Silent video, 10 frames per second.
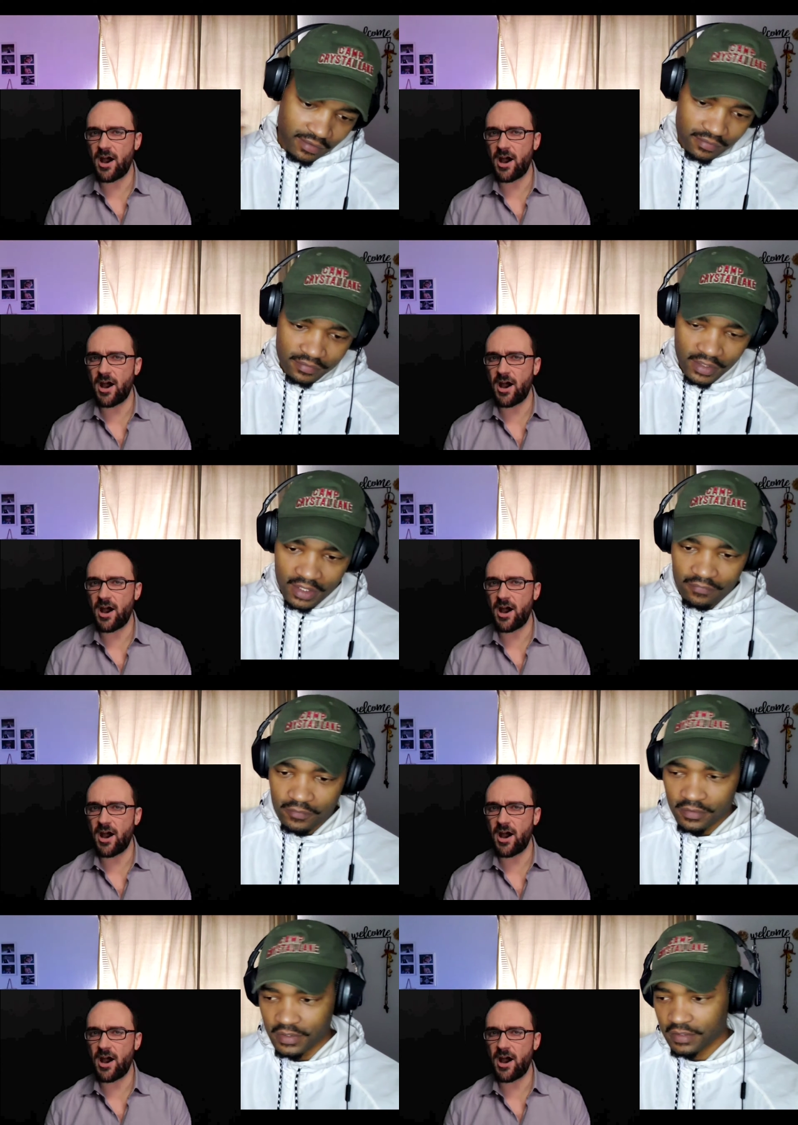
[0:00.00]
Speaker 1: Because say,
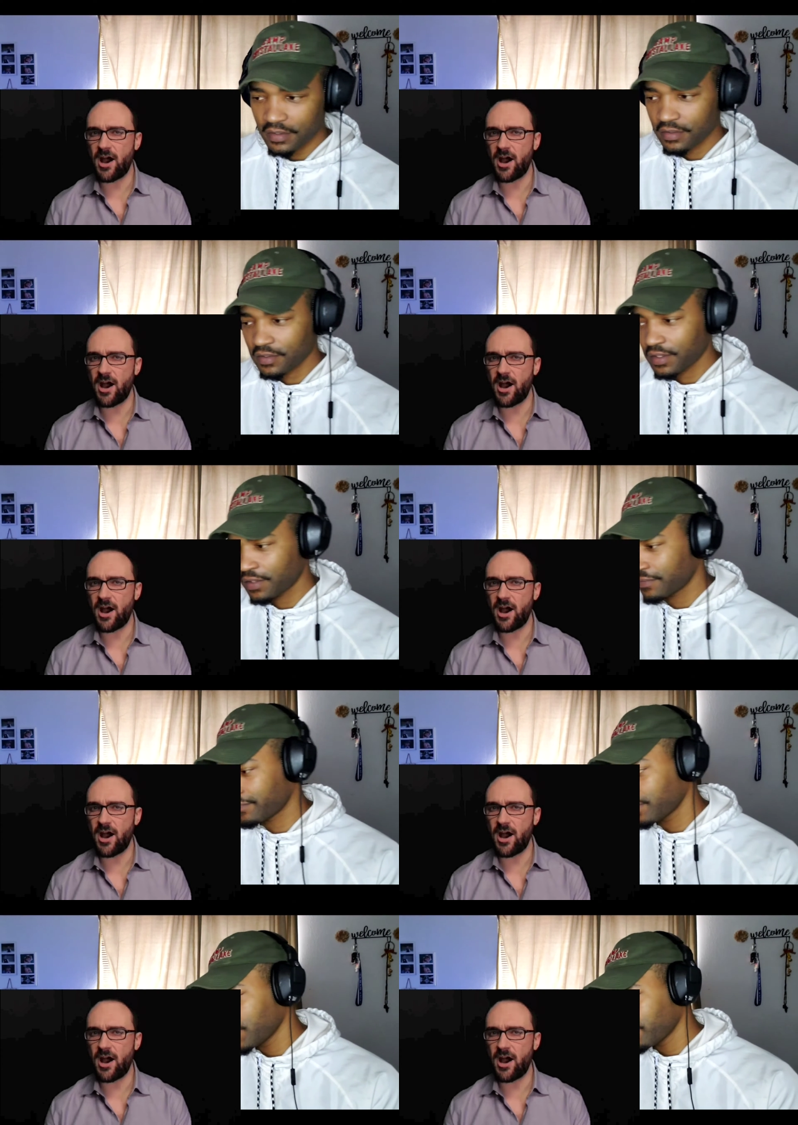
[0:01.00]
for existence, if
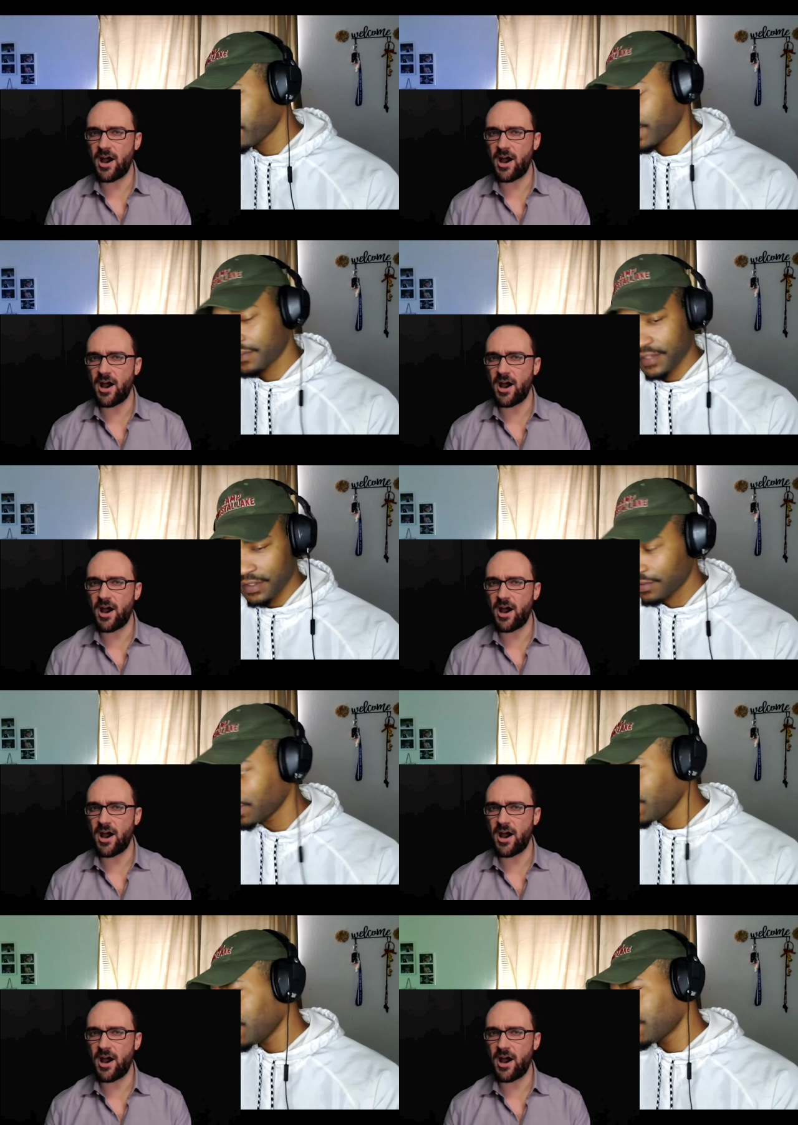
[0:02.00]
for instance,
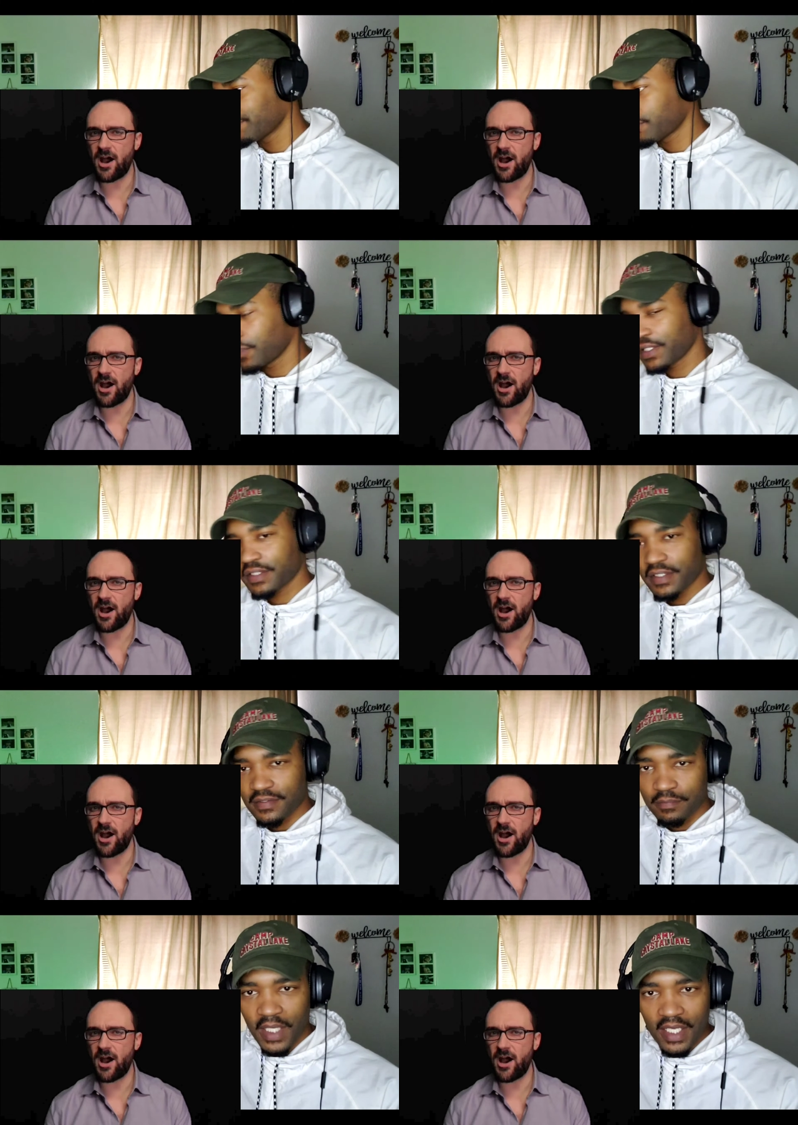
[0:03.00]
if one
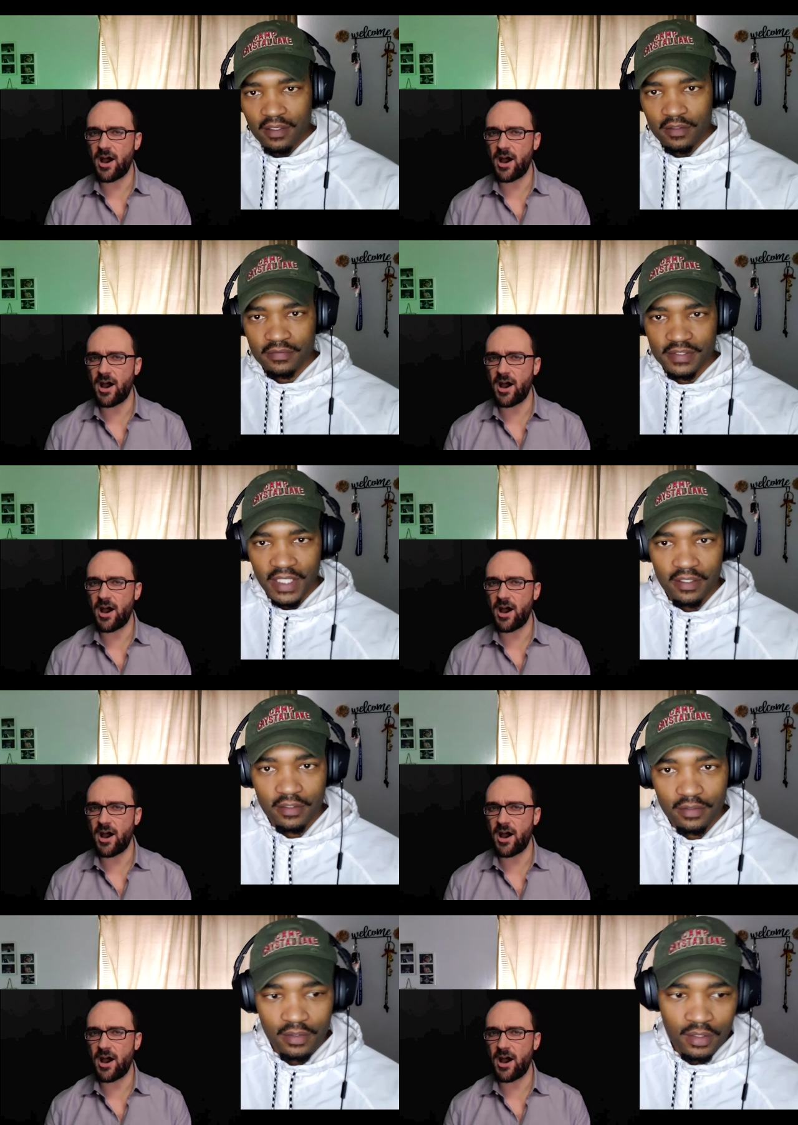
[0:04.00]
gets mad or
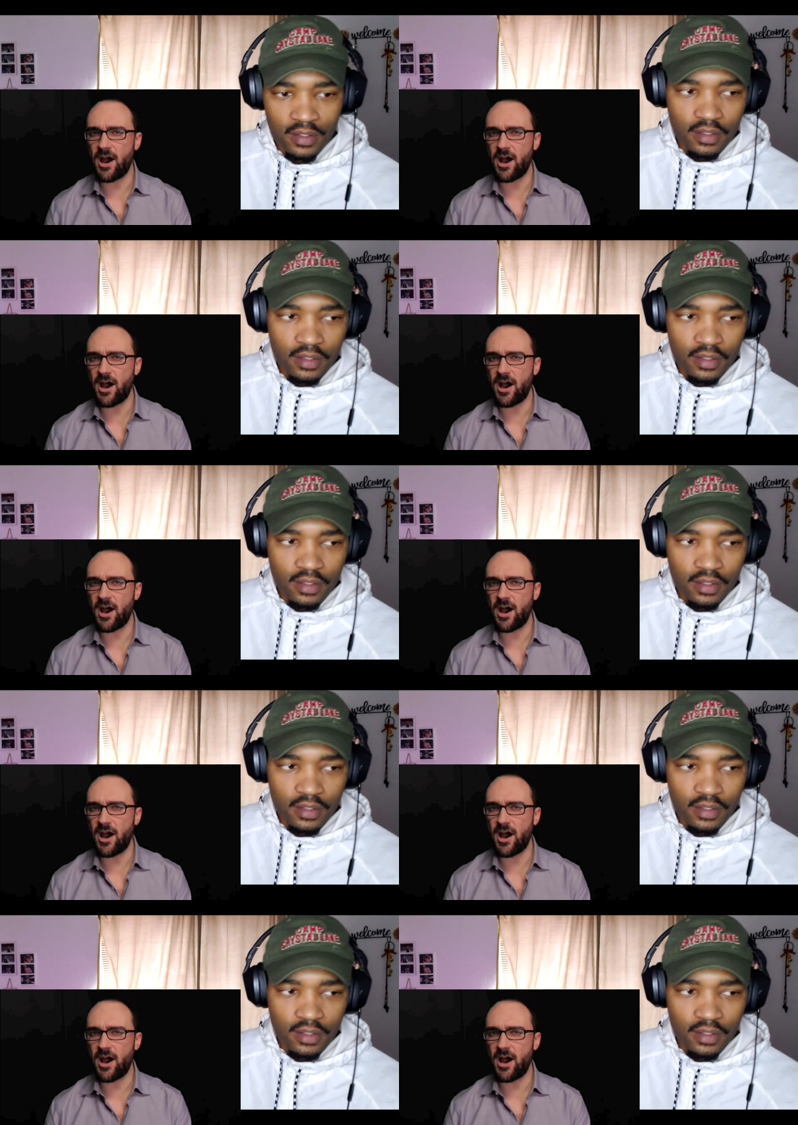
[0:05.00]
scared